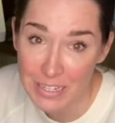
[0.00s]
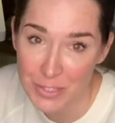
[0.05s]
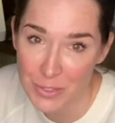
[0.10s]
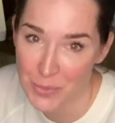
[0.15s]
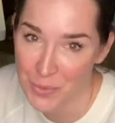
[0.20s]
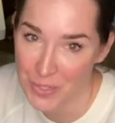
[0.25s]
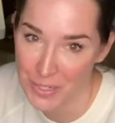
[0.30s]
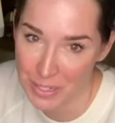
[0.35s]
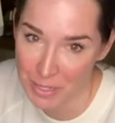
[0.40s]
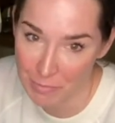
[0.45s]

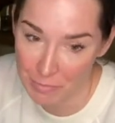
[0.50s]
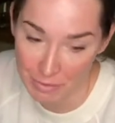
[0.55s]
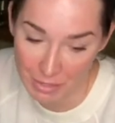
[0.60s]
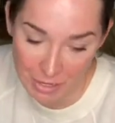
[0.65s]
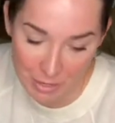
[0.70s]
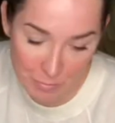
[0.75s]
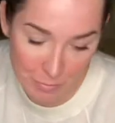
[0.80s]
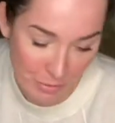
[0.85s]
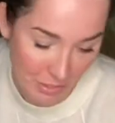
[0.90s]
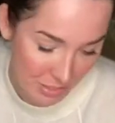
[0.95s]
one coming up
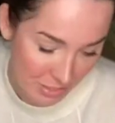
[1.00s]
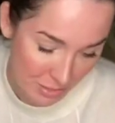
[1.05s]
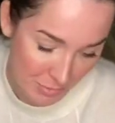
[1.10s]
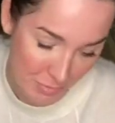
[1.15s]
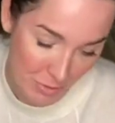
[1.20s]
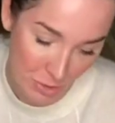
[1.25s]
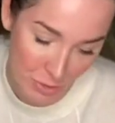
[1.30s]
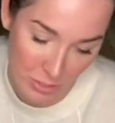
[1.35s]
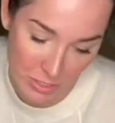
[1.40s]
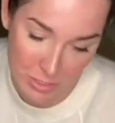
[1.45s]
because I'm
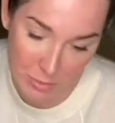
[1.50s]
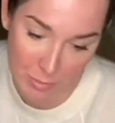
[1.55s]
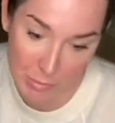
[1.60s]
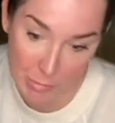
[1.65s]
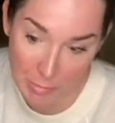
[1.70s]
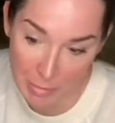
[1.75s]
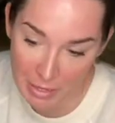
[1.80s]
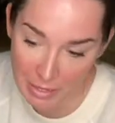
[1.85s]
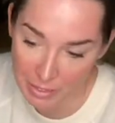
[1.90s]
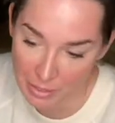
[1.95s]
going to be
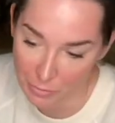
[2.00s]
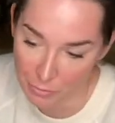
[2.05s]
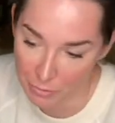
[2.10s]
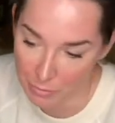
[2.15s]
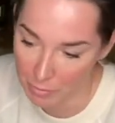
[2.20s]
painting one of my